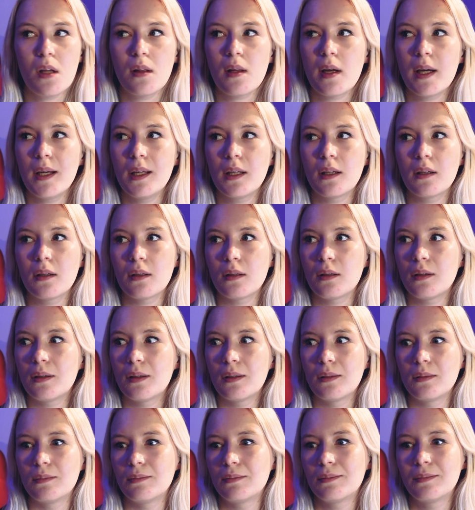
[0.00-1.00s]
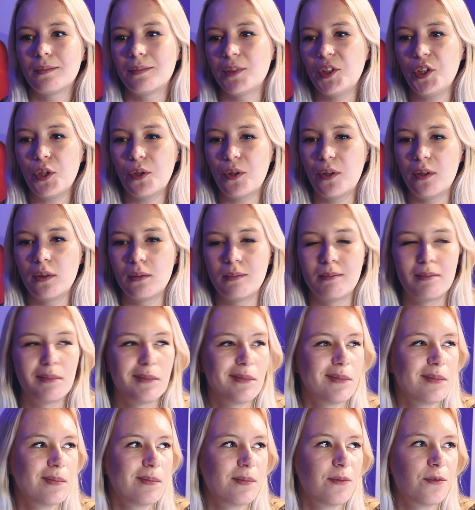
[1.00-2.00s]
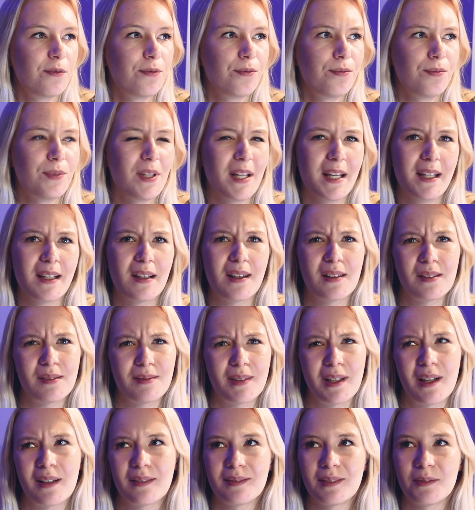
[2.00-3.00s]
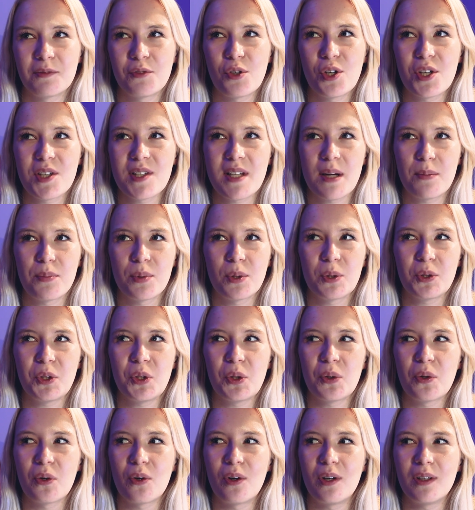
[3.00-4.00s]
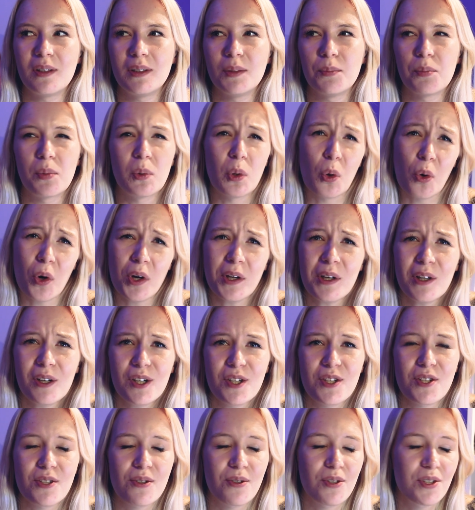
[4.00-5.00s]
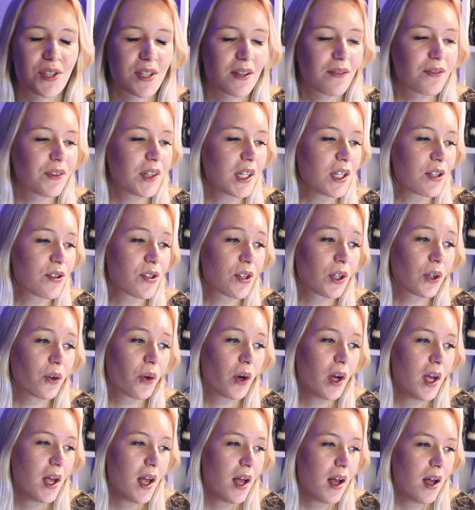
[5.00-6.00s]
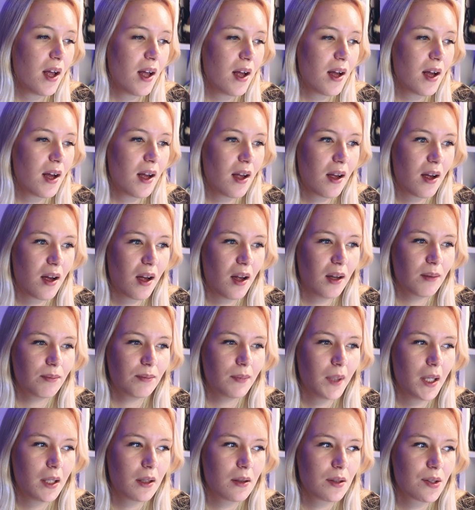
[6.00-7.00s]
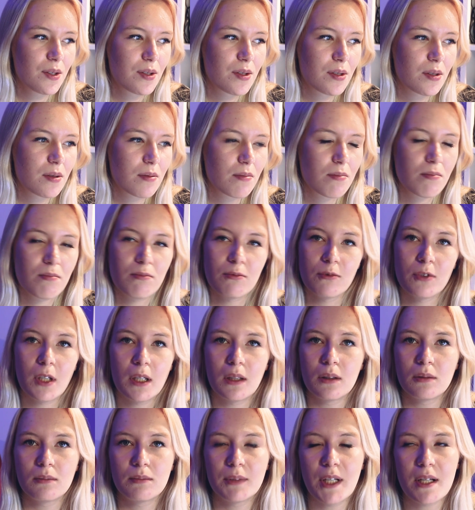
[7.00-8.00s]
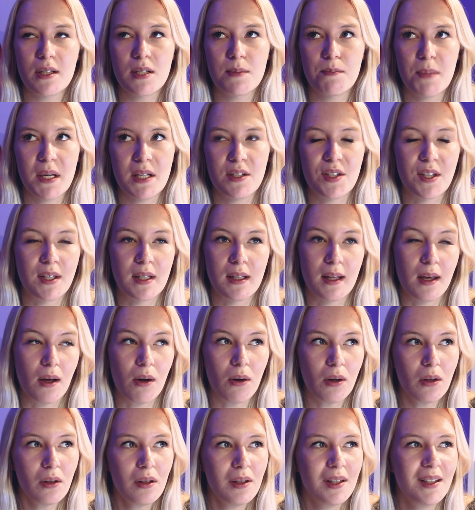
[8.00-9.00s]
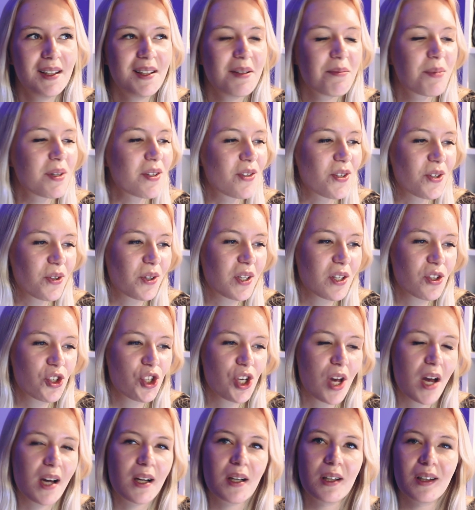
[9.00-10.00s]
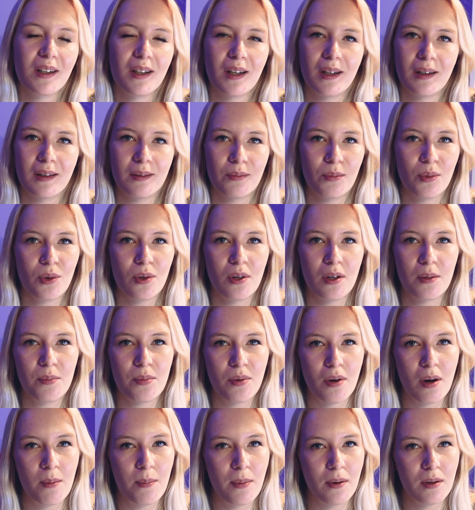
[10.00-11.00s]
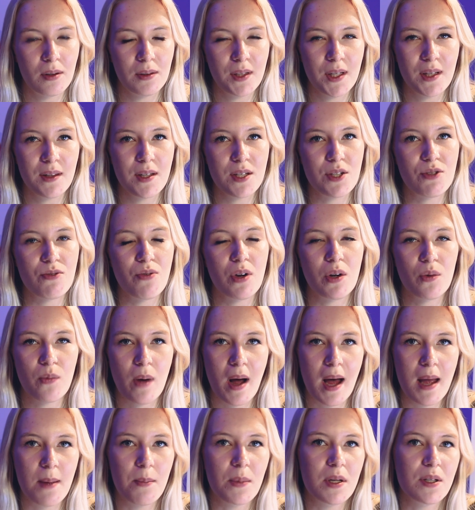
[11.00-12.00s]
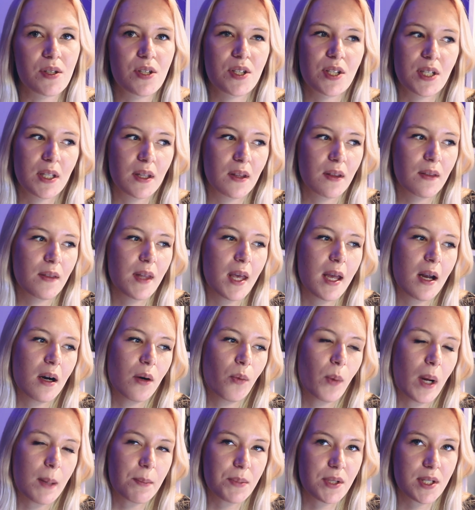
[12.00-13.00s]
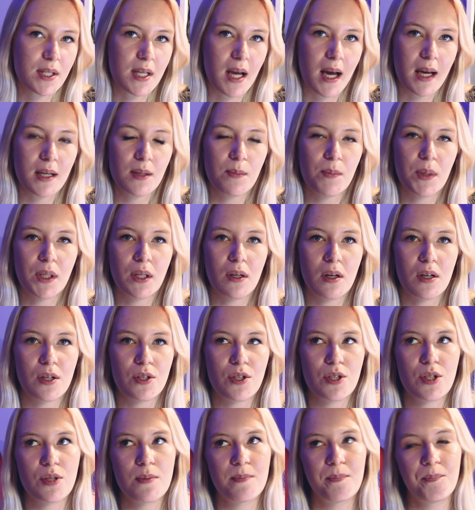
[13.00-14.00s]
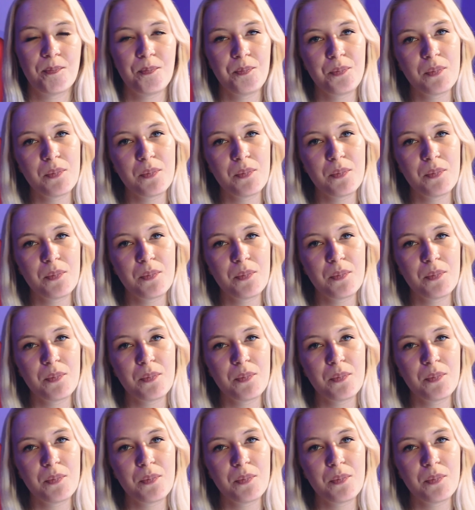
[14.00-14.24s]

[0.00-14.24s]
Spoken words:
like your, like for example your employers or something. So and well, that's basically all. But you can check more properly these requirements in their website, because